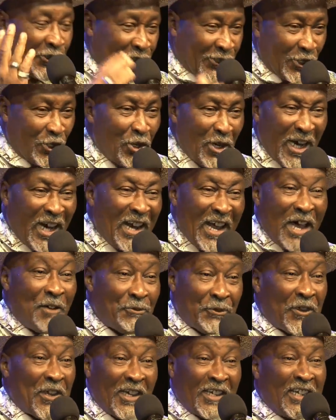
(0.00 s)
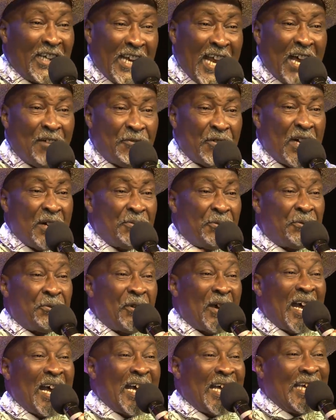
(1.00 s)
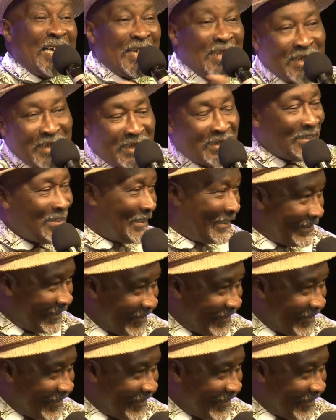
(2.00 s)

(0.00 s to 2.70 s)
true love you never find.